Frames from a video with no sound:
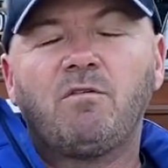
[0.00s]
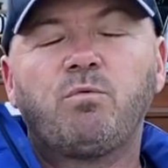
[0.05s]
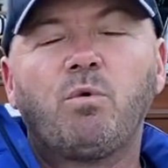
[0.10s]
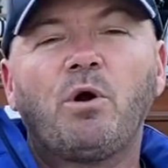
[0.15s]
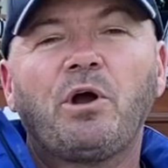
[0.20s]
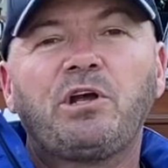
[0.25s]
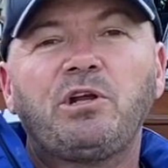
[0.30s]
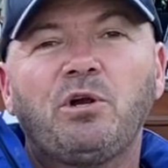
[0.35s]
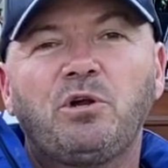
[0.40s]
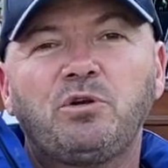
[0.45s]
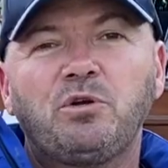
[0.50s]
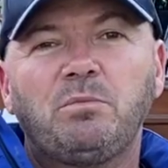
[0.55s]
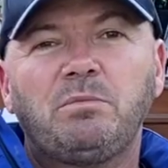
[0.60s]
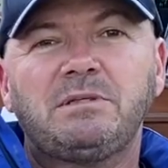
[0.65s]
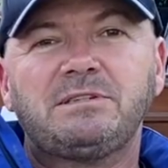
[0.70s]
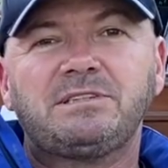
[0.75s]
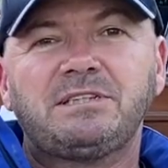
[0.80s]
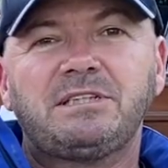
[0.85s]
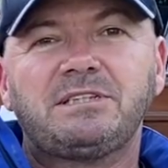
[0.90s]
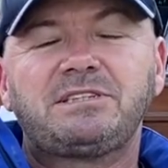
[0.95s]
working on your
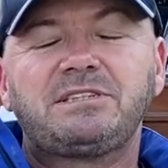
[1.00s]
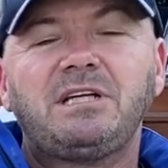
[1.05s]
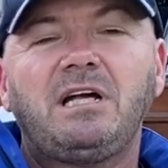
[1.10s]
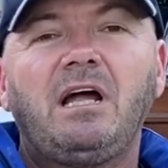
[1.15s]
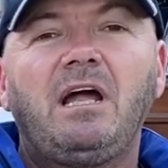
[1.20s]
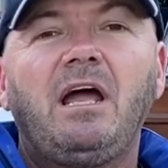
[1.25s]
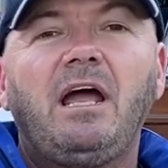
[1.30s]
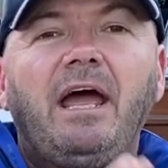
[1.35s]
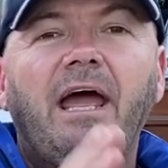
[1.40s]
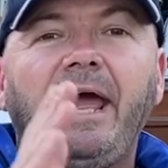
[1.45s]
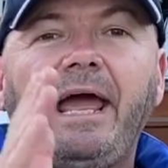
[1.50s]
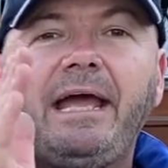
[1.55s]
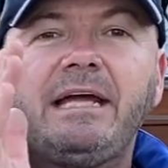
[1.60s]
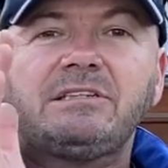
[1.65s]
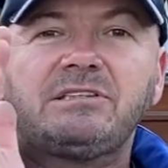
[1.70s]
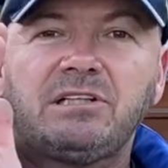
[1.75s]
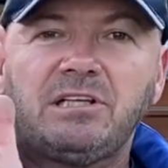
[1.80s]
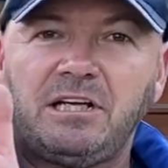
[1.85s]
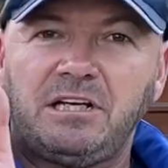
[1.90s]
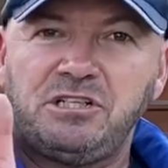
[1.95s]
business
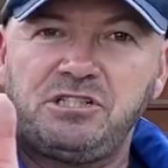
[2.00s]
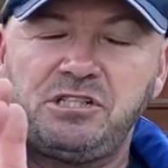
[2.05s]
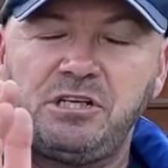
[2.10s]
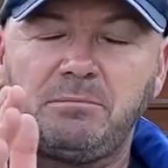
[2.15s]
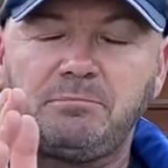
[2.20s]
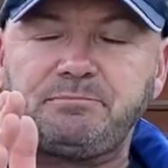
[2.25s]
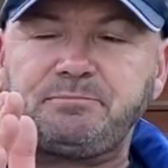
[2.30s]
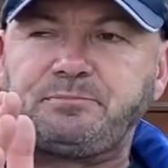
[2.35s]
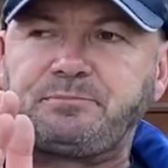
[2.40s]
is leadership,